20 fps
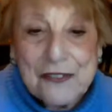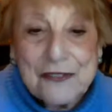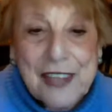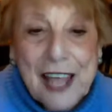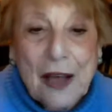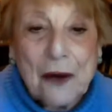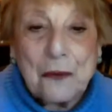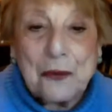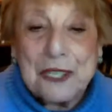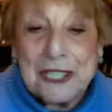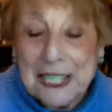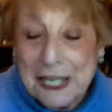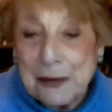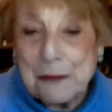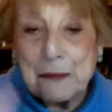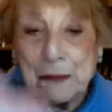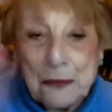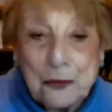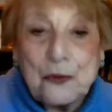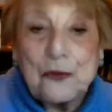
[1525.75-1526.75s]
that we
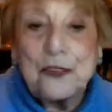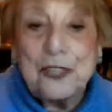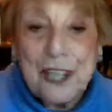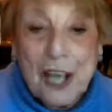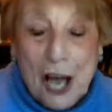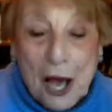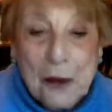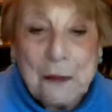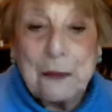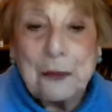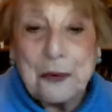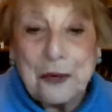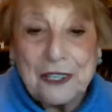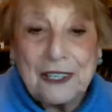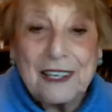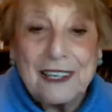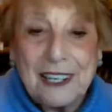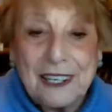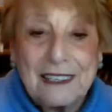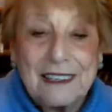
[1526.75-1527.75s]
keep moving
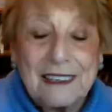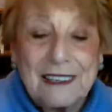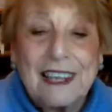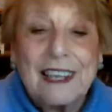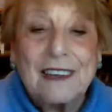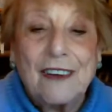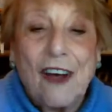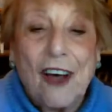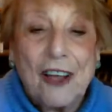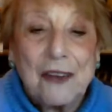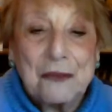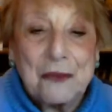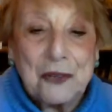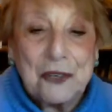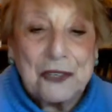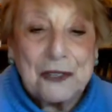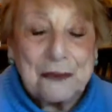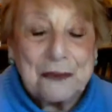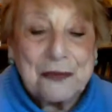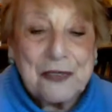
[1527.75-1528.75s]
upward and
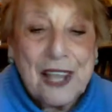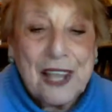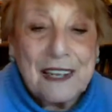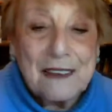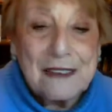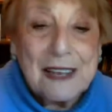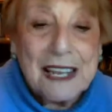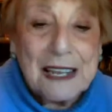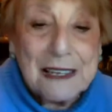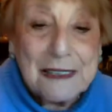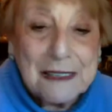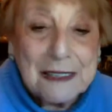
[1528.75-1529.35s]
onward and